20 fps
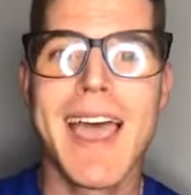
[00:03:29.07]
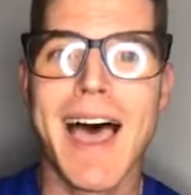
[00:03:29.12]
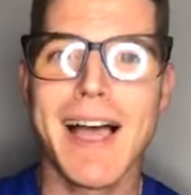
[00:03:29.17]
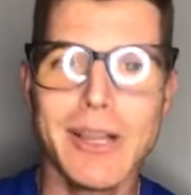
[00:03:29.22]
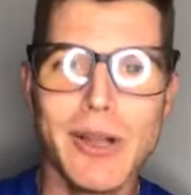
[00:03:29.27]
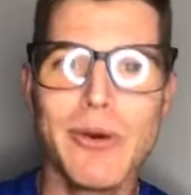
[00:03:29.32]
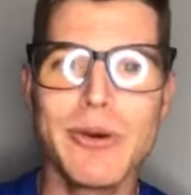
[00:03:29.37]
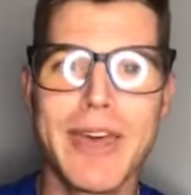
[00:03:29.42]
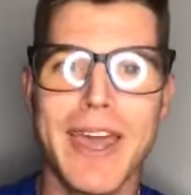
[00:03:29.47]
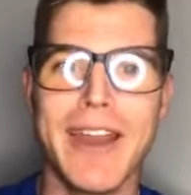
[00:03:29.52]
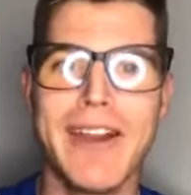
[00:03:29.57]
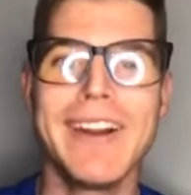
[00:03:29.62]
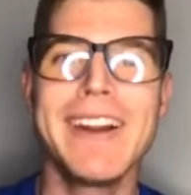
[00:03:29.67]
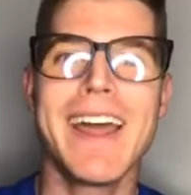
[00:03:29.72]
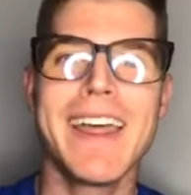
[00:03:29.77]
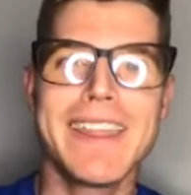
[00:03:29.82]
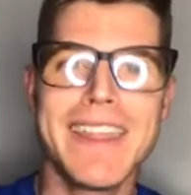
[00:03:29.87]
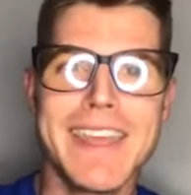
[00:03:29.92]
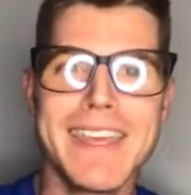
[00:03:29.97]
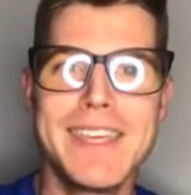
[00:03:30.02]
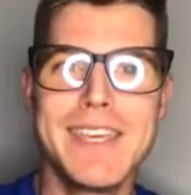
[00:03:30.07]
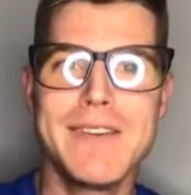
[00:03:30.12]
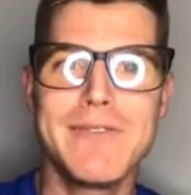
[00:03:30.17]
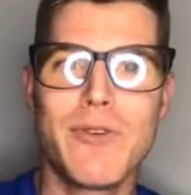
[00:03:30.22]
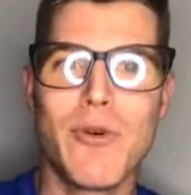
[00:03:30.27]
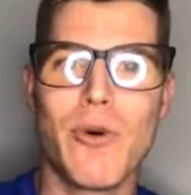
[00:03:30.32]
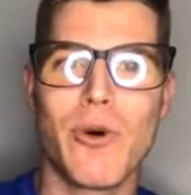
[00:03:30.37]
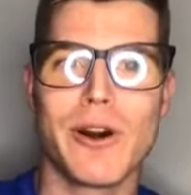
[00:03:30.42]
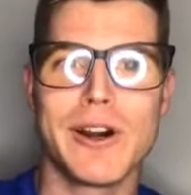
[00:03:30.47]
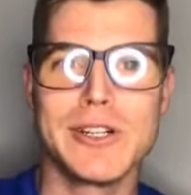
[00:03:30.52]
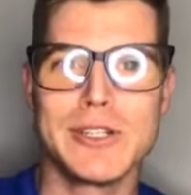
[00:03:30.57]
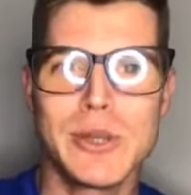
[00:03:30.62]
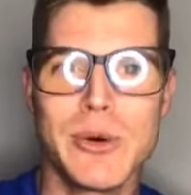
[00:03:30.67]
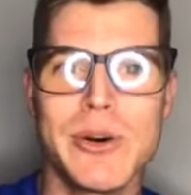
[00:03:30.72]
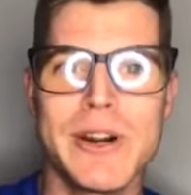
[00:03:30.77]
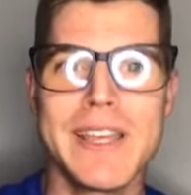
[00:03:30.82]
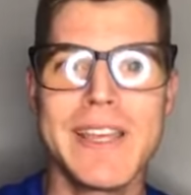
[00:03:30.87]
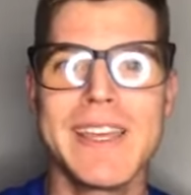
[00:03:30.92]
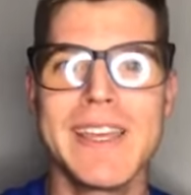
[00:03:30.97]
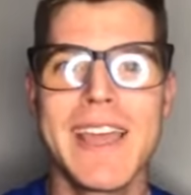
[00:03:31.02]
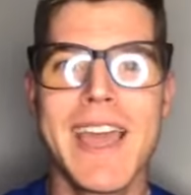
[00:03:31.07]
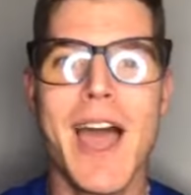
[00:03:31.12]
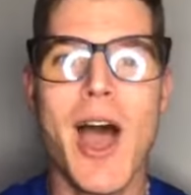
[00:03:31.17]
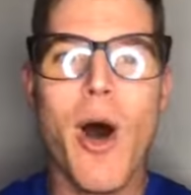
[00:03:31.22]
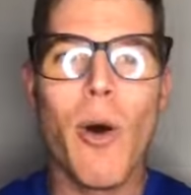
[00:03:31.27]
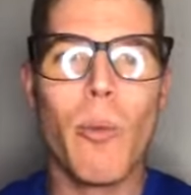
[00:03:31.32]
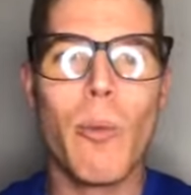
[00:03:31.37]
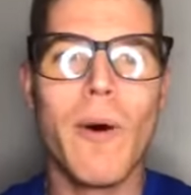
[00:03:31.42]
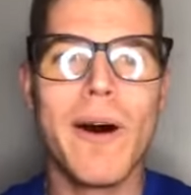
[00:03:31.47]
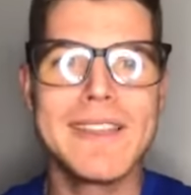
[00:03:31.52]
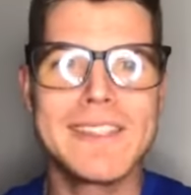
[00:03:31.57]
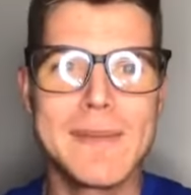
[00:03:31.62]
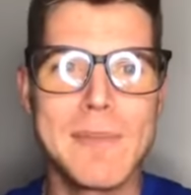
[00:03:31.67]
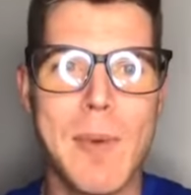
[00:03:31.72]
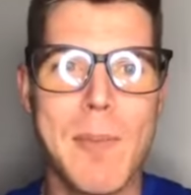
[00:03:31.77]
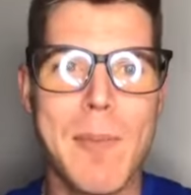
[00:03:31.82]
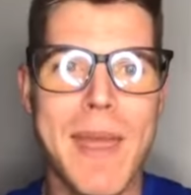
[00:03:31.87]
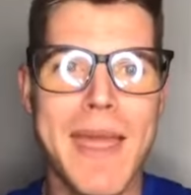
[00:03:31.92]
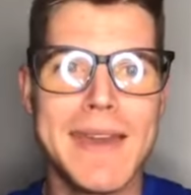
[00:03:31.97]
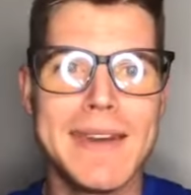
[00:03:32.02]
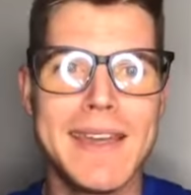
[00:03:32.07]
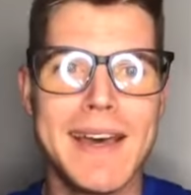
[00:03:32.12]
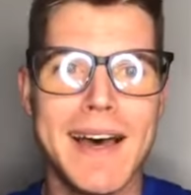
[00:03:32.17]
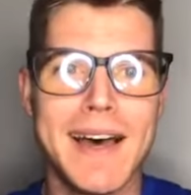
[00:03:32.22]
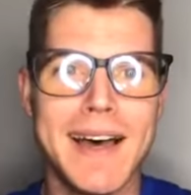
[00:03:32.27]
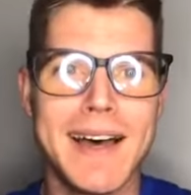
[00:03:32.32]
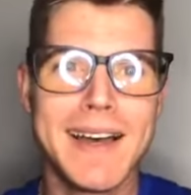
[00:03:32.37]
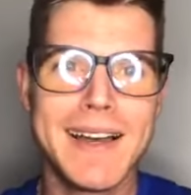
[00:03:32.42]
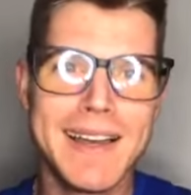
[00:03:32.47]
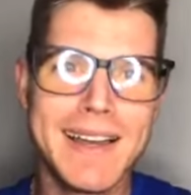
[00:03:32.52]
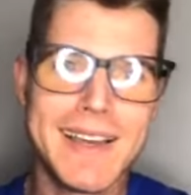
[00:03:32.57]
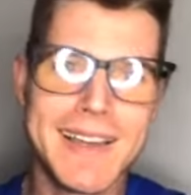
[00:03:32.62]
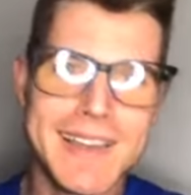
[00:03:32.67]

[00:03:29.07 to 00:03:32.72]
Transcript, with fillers: hello karen thank you for joining what's up amanda